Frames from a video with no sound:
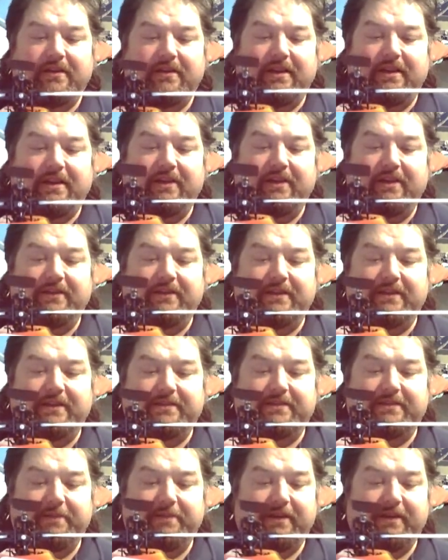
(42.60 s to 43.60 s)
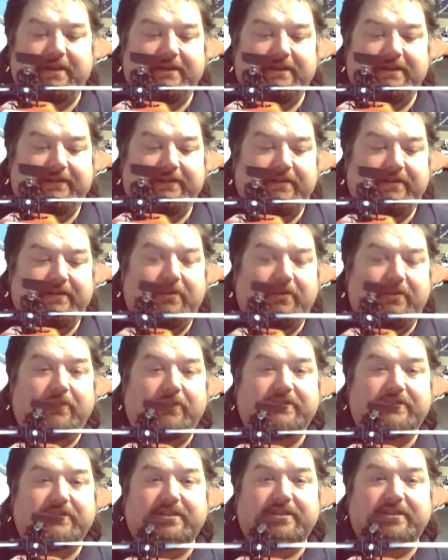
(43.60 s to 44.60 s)
heli experience, or
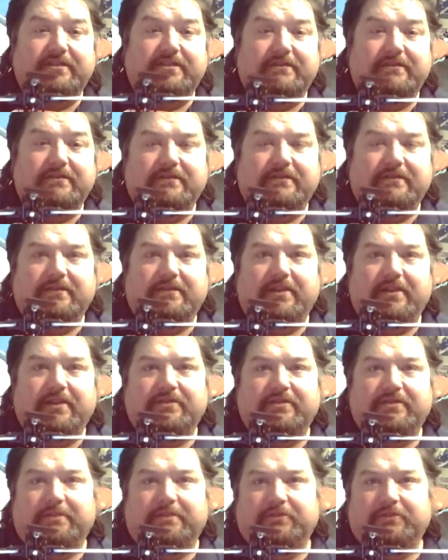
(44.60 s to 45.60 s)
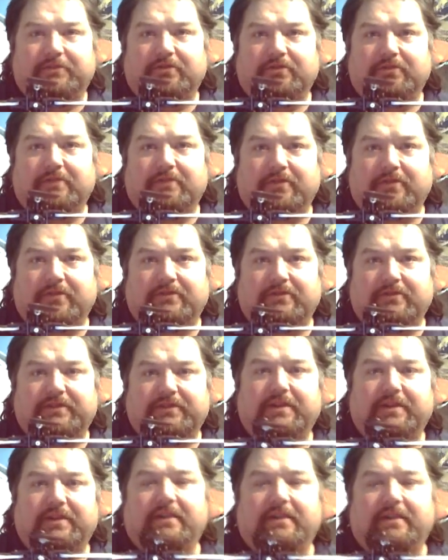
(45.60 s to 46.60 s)
just, you know, some dual rotor
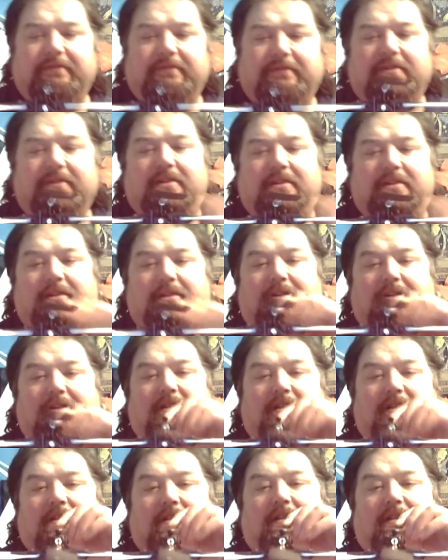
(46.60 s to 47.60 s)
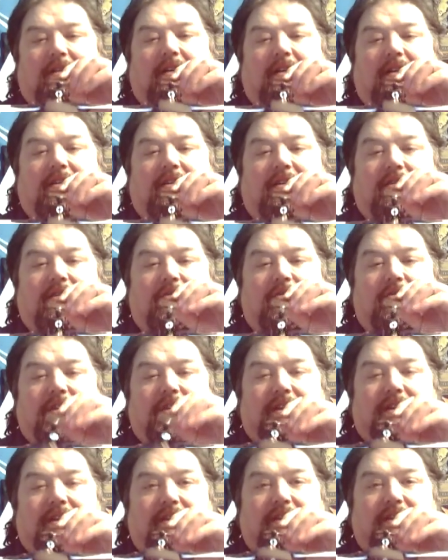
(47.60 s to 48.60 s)
stuff, are going
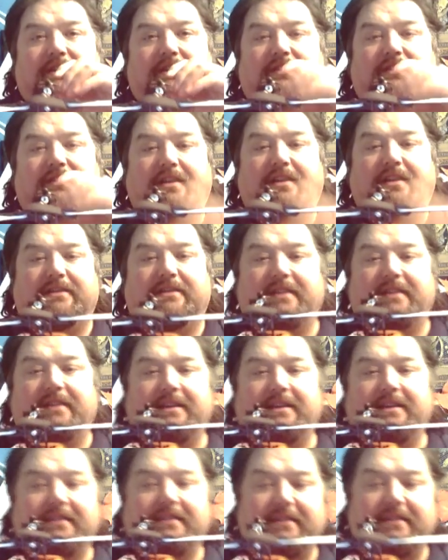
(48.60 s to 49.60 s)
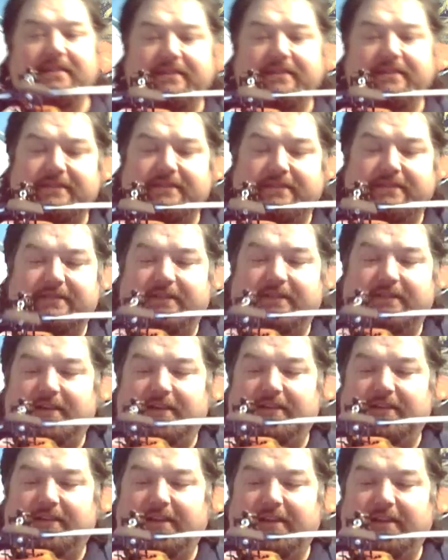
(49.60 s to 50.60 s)
into these things. And these,
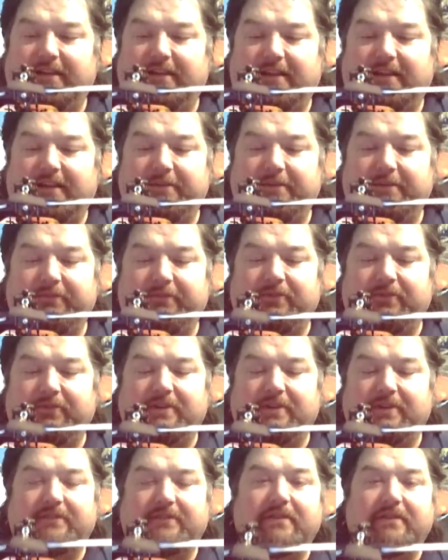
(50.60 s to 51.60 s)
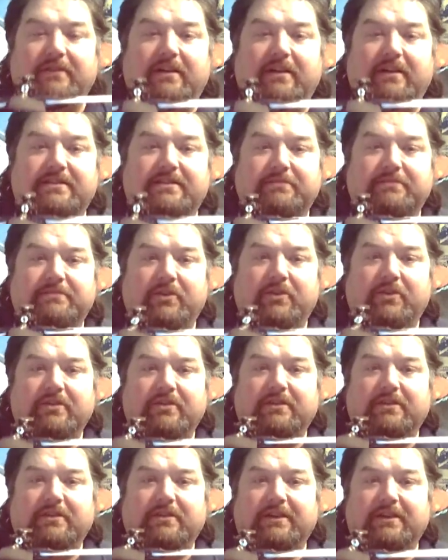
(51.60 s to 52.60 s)
I mean, for a small
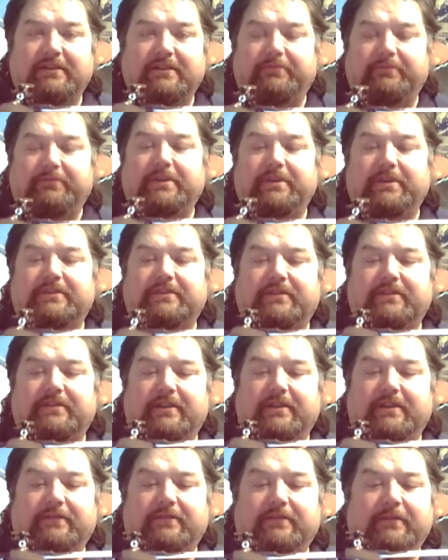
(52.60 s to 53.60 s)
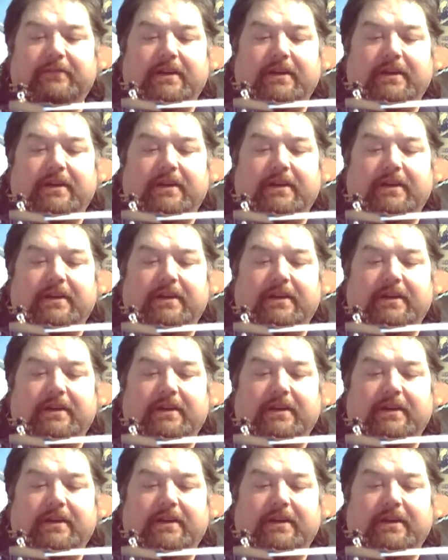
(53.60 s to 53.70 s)
collective pitch, they're